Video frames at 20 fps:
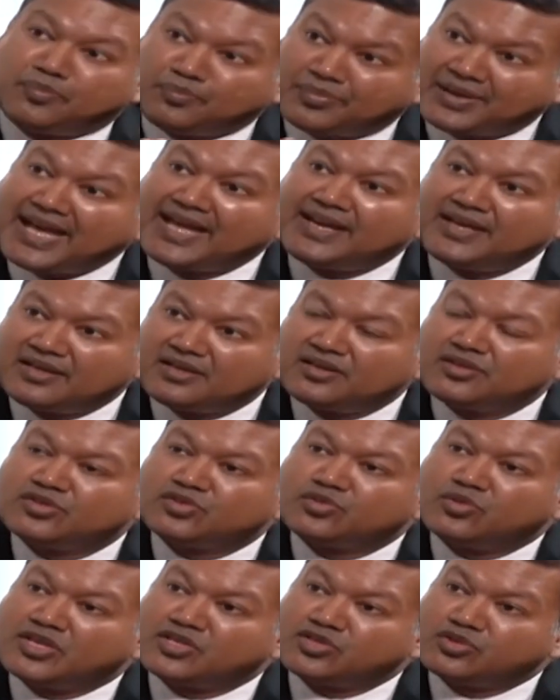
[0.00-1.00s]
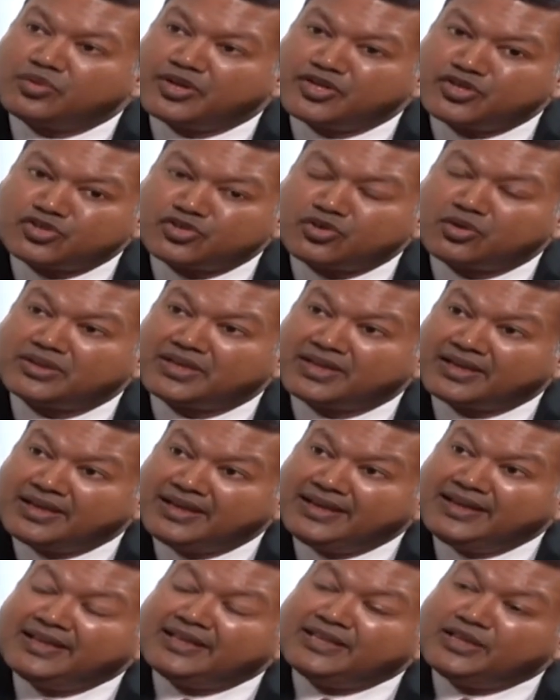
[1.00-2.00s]
The planet, so as to ensure that
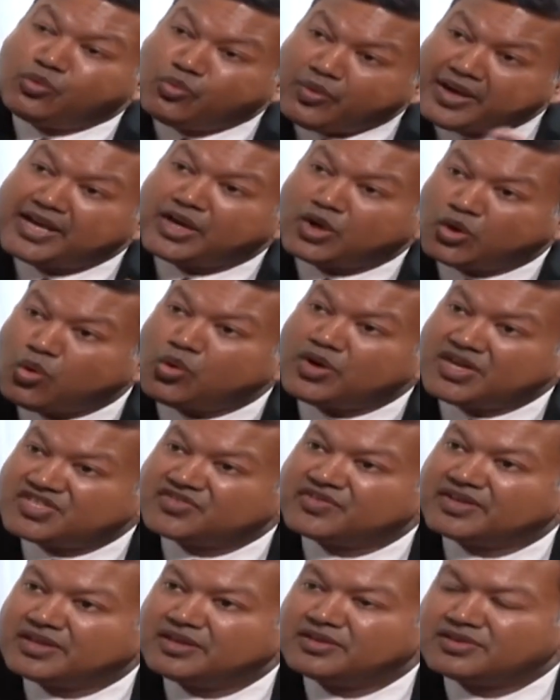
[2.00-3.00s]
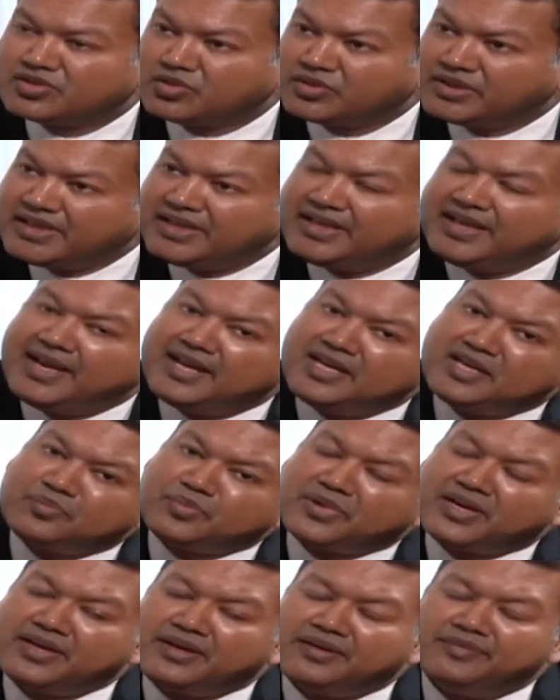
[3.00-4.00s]
the way code is written, so the
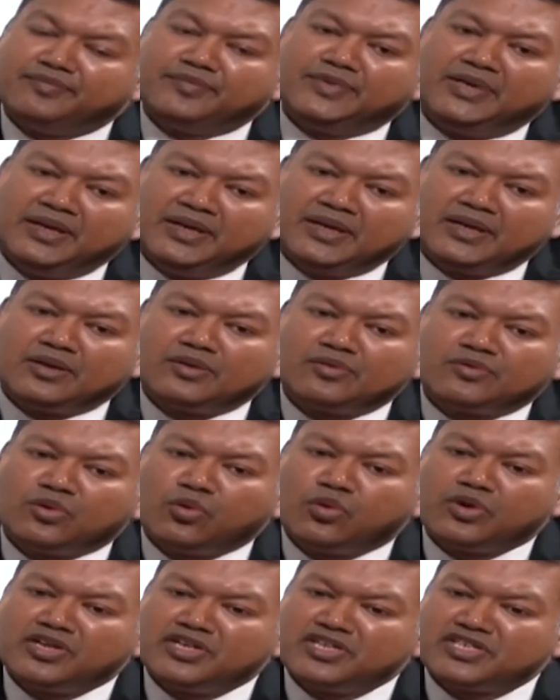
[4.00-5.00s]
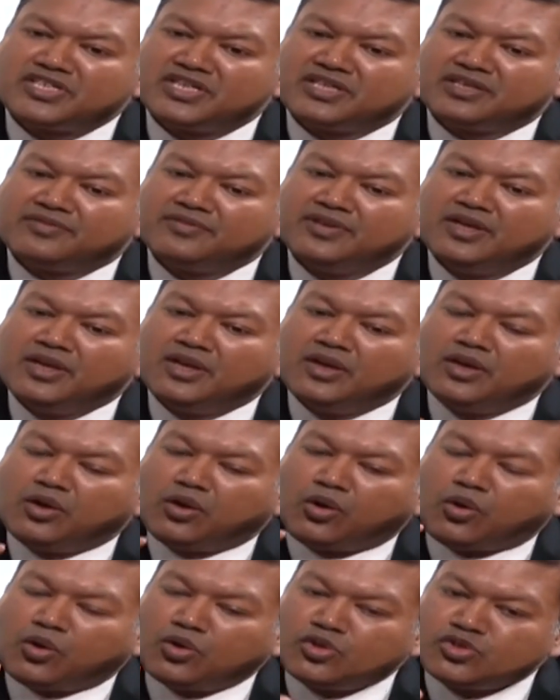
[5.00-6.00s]
Enterprise Code Initiative
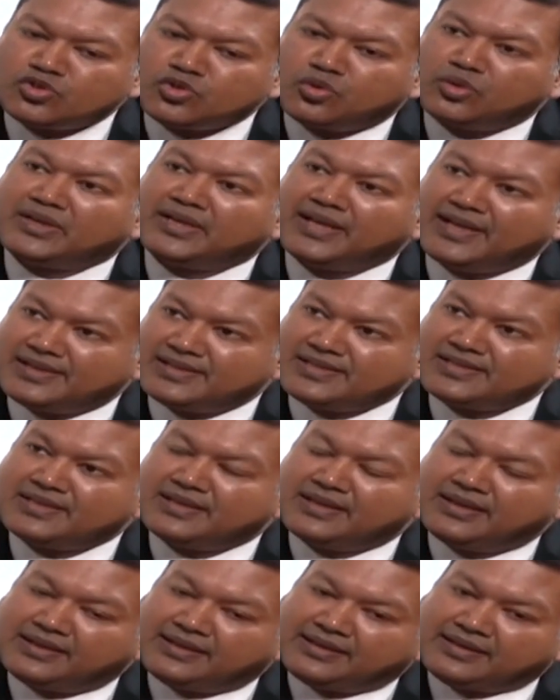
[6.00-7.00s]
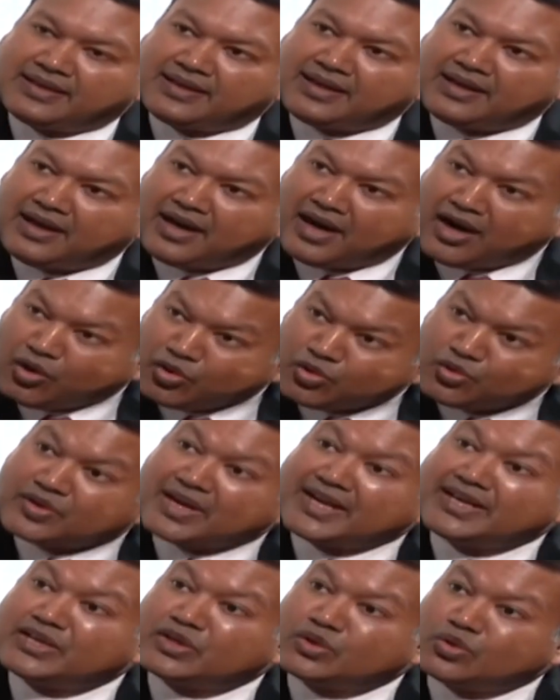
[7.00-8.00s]
also tells that how to
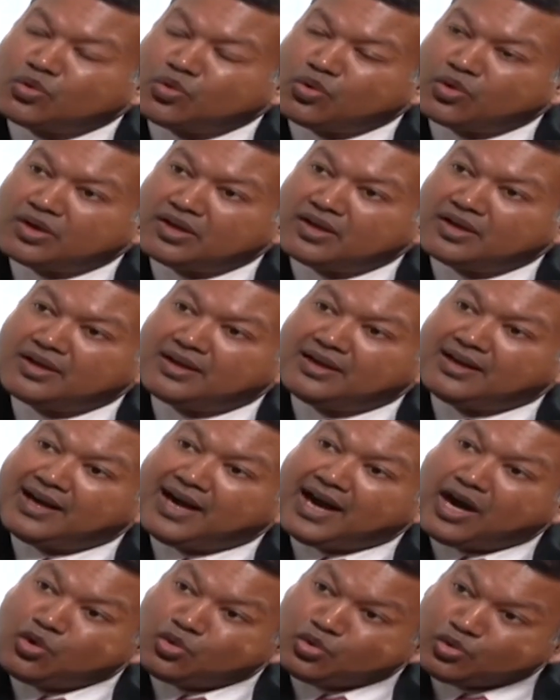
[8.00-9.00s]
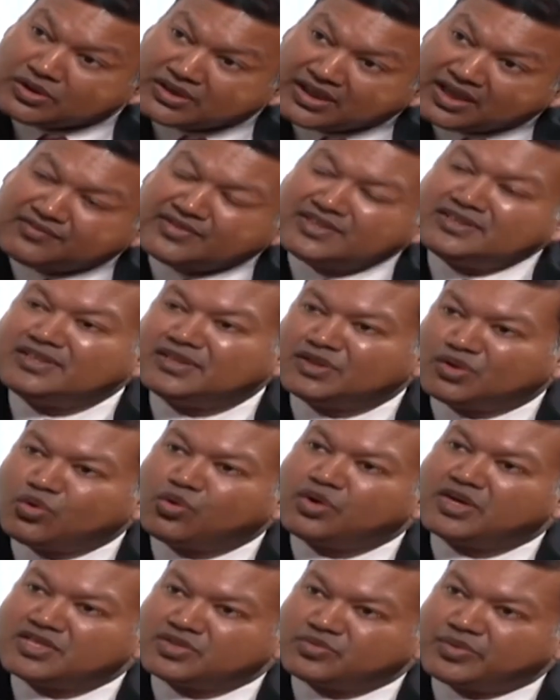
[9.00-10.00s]
write a code, how to govern the
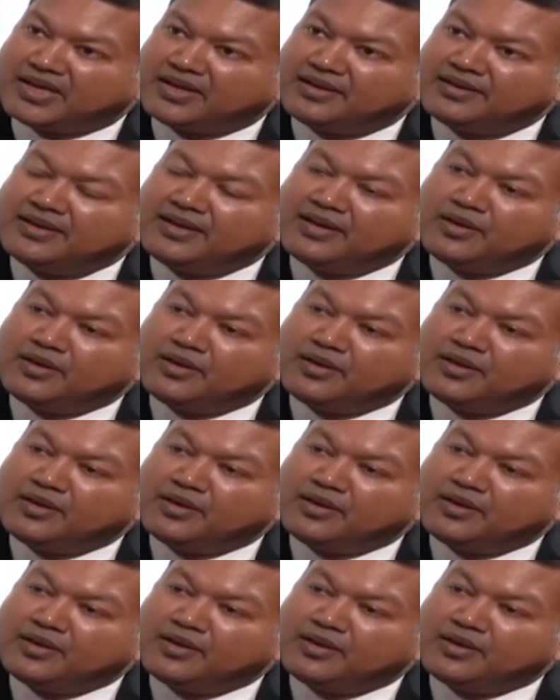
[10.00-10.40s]
code as well.